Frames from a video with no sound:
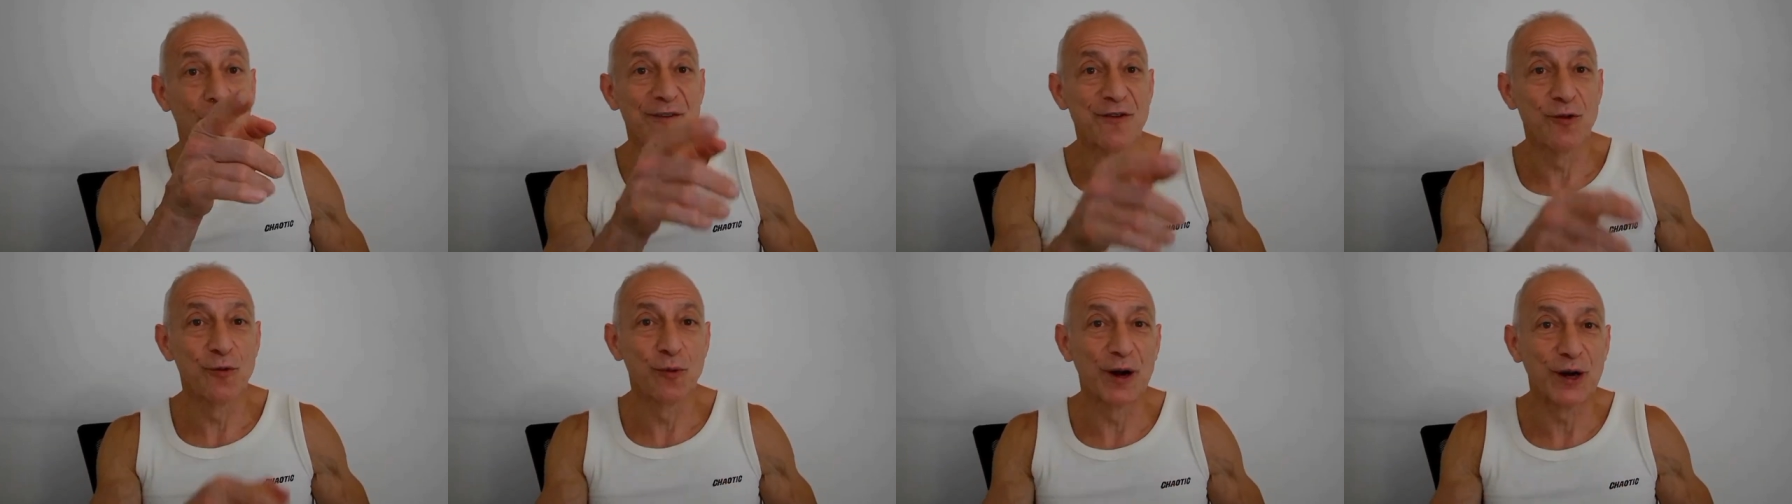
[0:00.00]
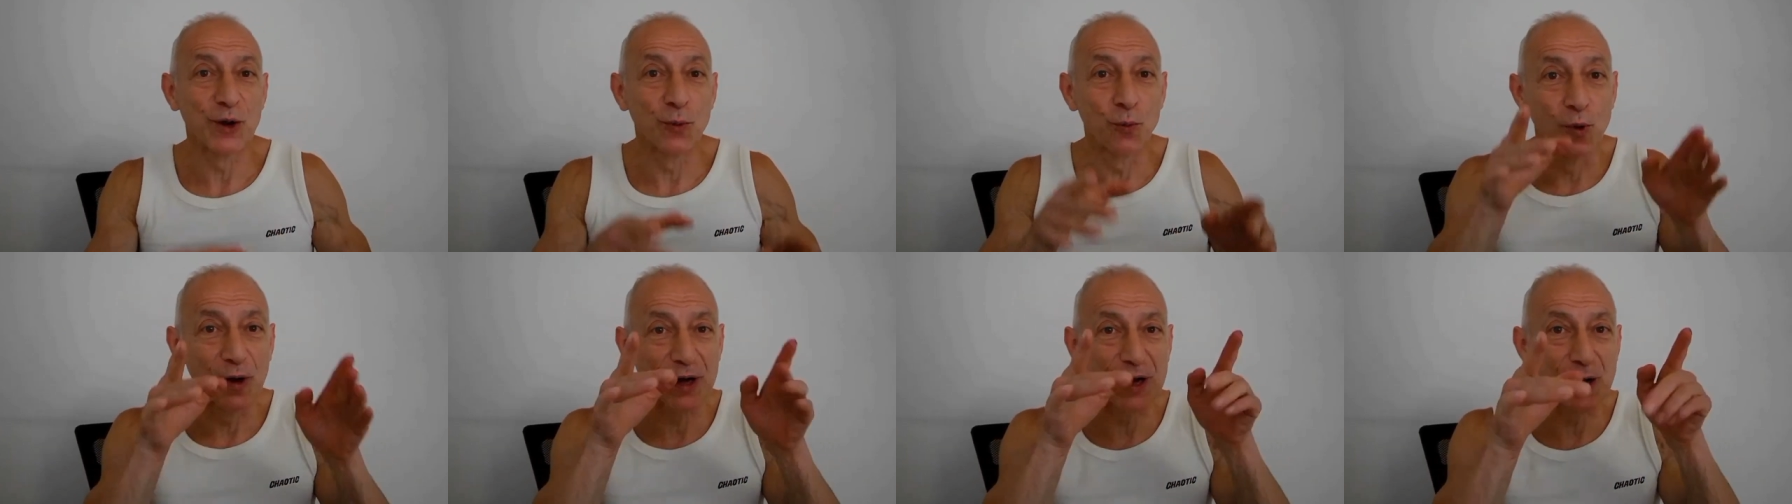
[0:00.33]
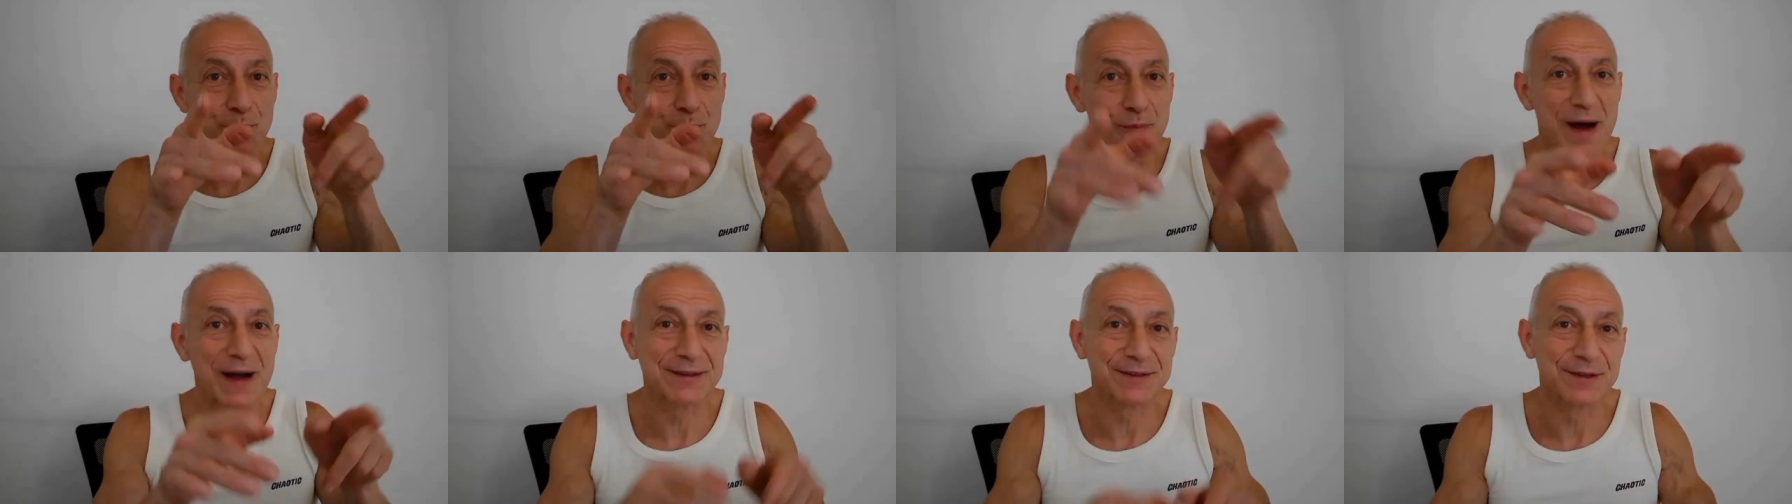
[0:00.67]
Hello everyone
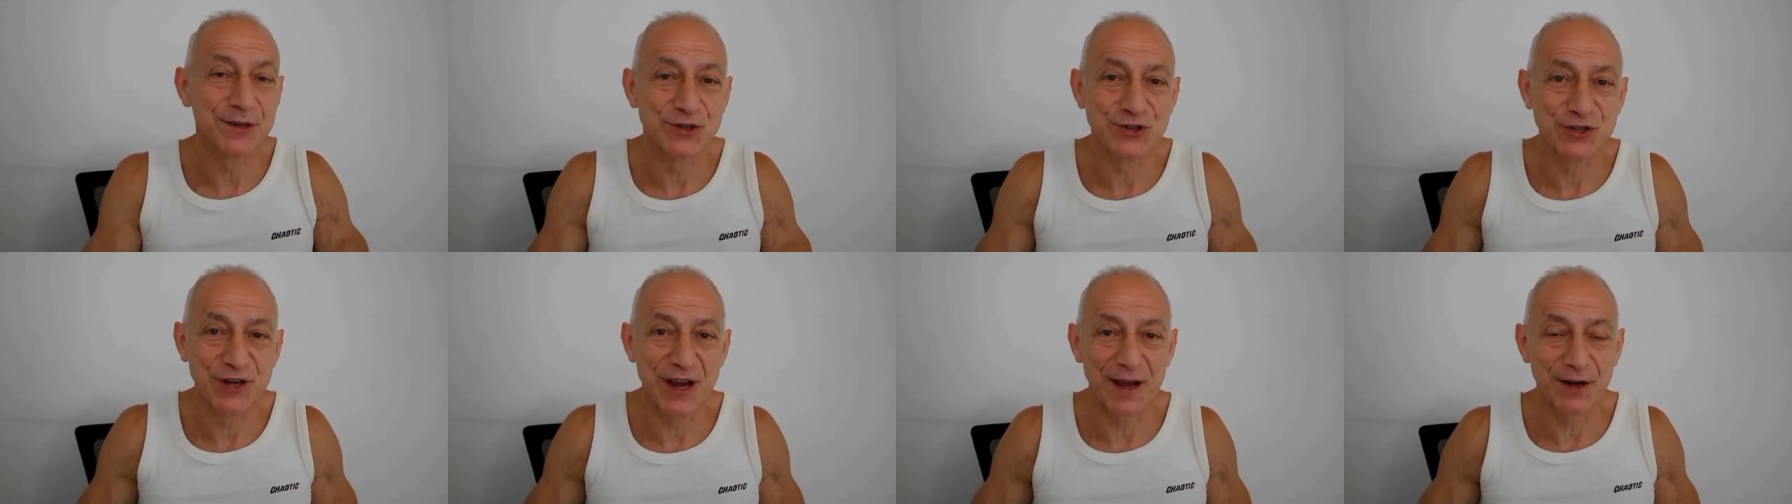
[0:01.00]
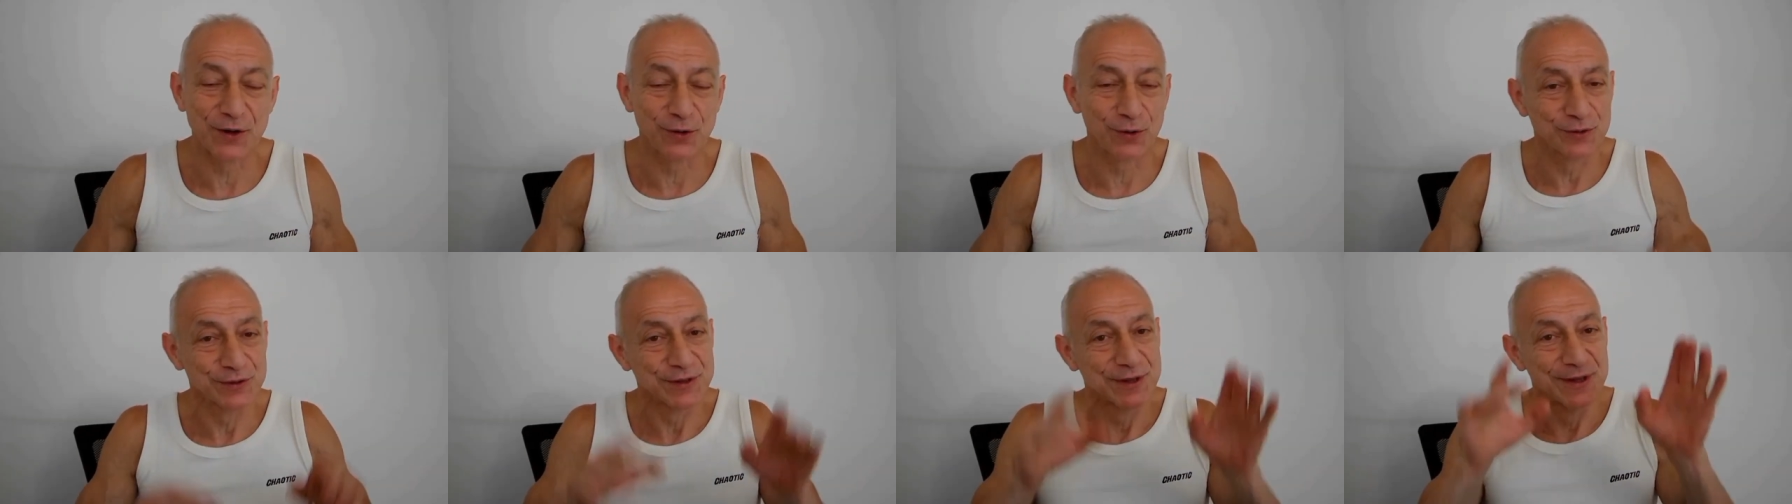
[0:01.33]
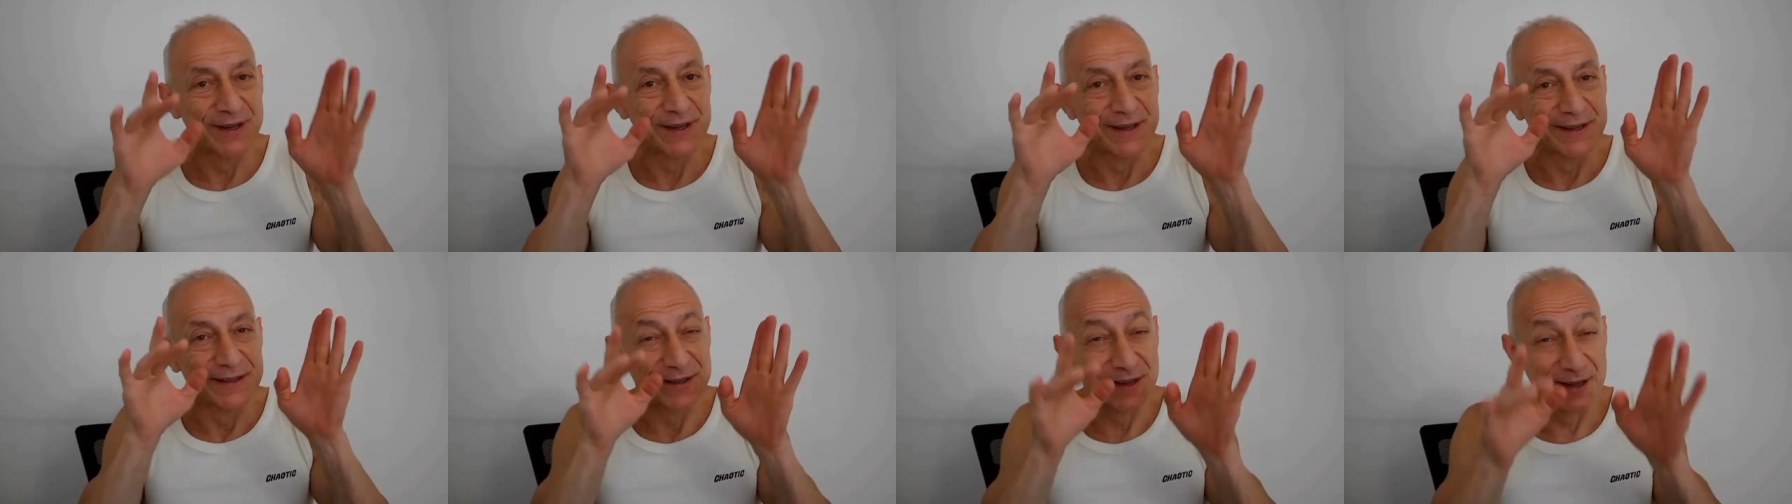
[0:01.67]
and welcome back to the
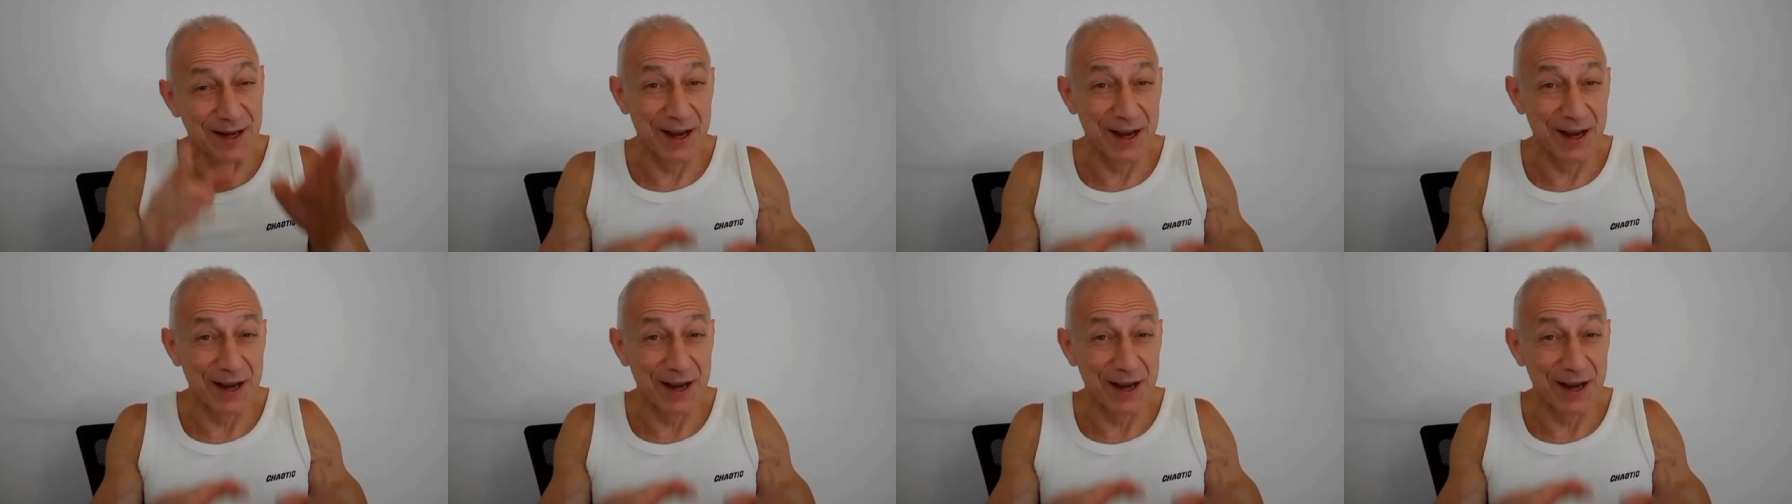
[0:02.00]
channel.